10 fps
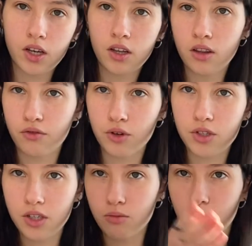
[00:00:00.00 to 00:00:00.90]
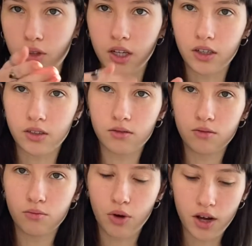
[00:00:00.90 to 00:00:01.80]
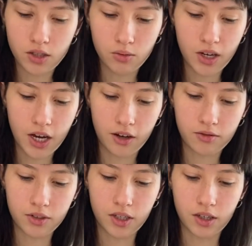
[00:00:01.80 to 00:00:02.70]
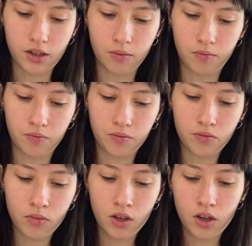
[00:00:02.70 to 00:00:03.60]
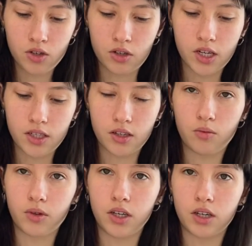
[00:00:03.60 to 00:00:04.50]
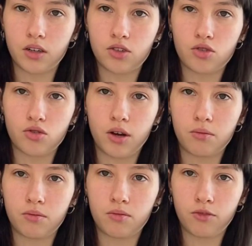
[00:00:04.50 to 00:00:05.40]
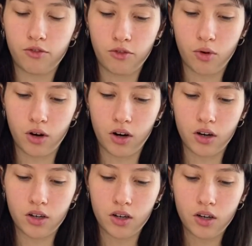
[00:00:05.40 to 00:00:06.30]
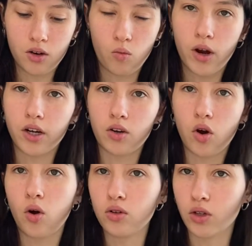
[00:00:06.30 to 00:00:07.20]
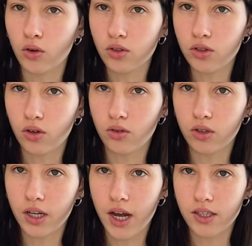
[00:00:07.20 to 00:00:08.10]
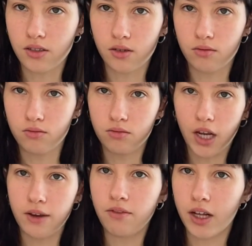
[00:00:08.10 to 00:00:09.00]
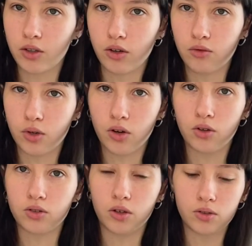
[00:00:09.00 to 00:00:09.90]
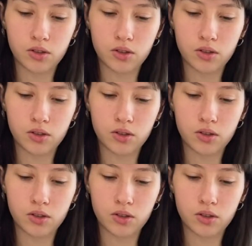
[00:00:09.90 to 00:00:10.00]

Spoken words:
first symbol, that little box we have, just says that we strum for one whole note, so it has the time value of one whole note.